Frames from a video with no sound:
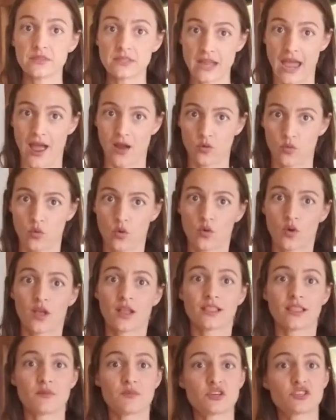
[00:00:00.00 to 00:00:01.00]
Now,
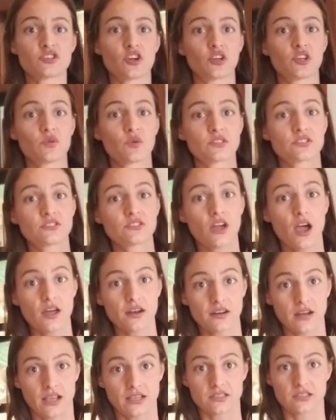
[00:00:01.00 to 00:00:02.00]
let me show you what's
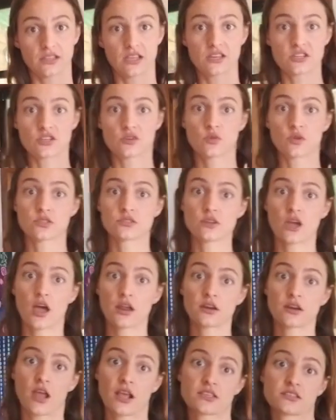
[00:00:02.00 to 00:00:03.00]
not in isolation. What's
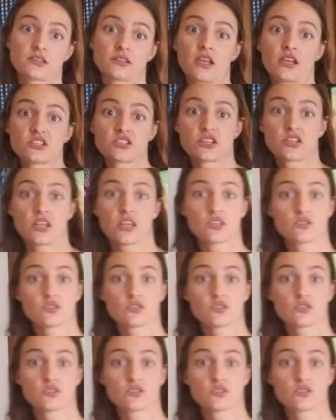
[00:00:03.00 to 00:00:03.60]
not in isolation